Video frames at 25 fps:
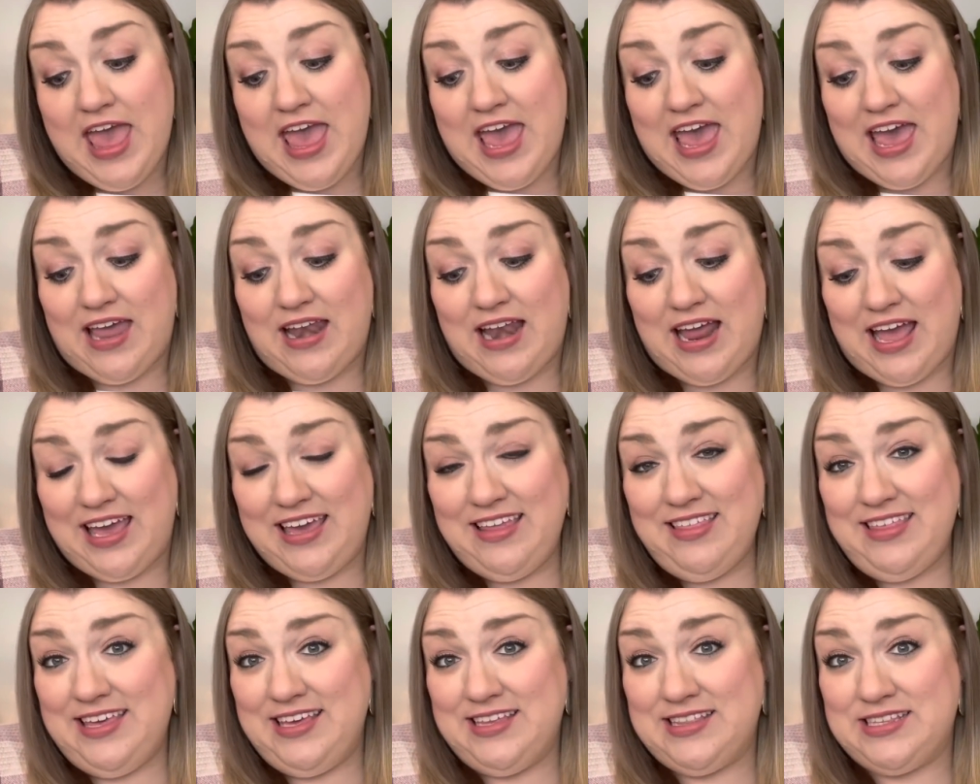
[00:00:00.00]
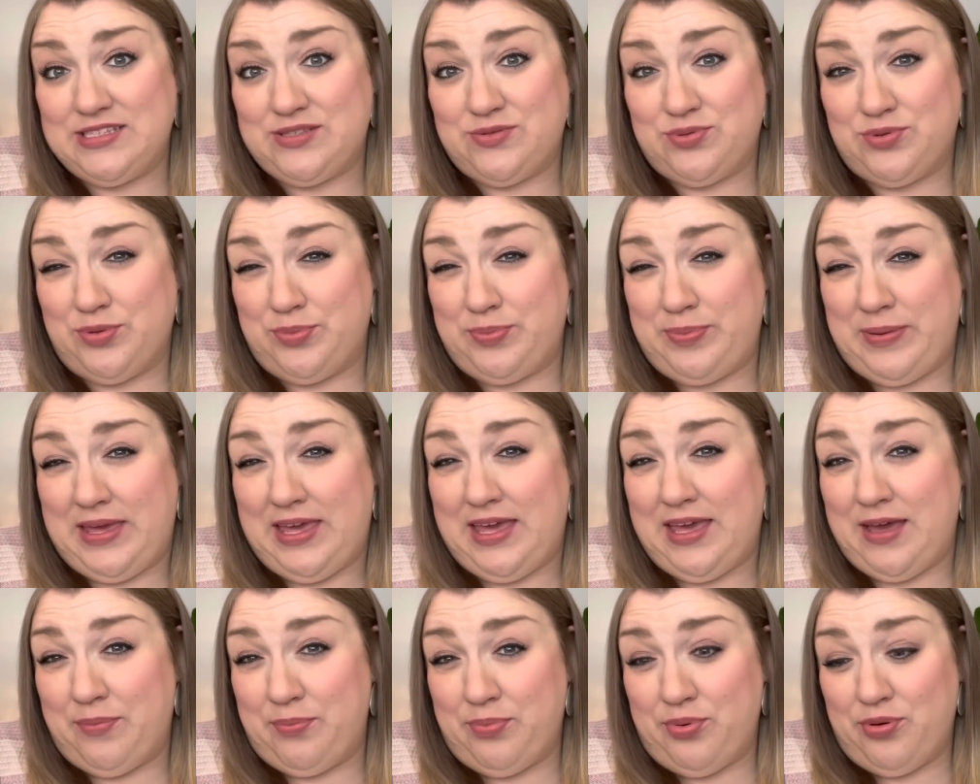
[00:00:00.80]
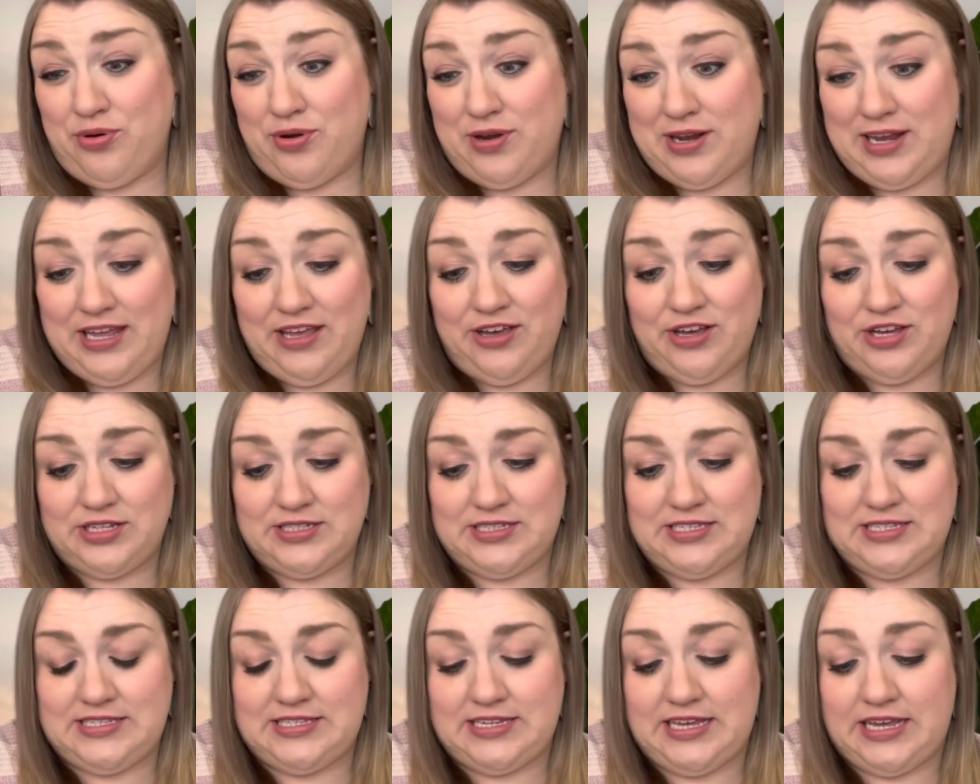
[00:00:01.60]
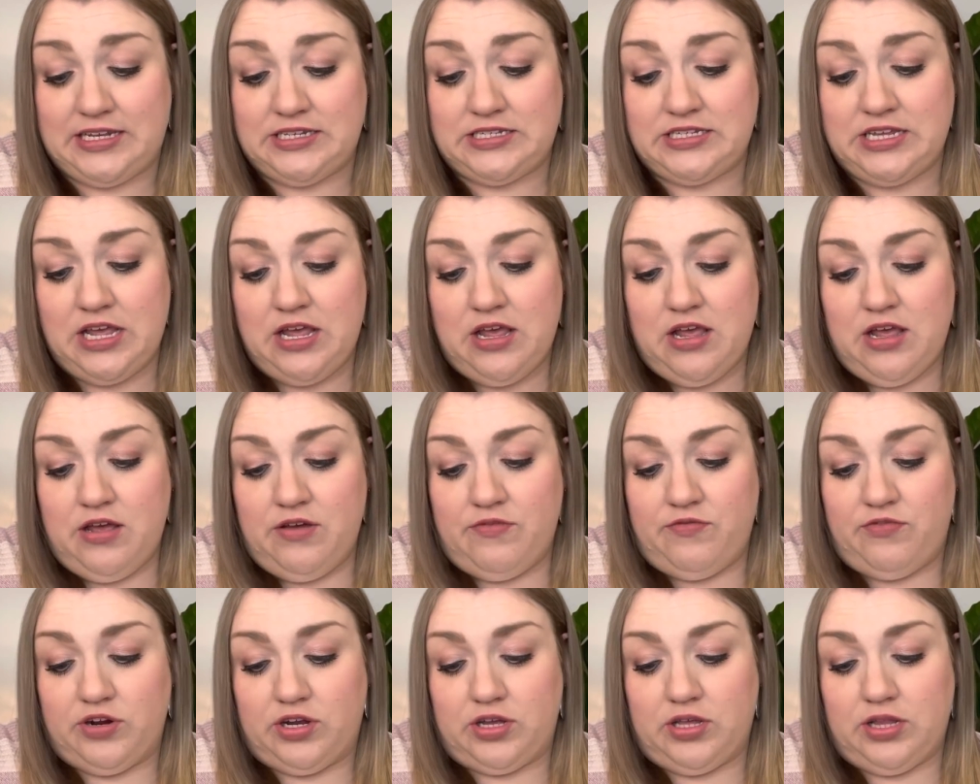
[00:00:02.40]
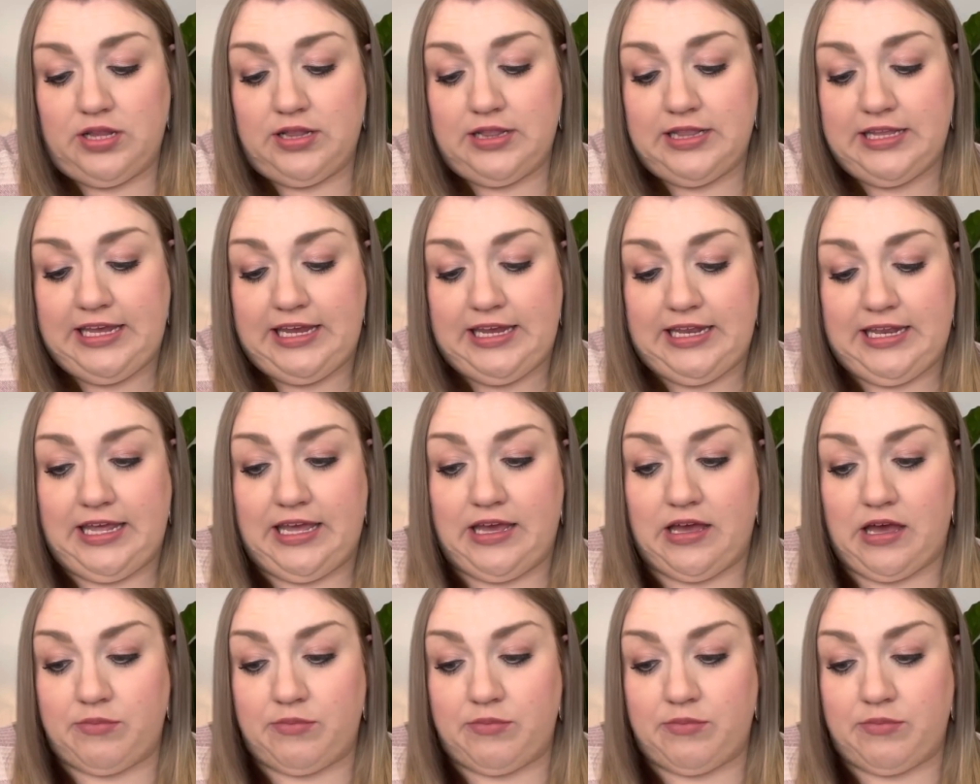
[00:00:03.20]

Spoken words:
And I think this will be a pretty good scent for cleaning.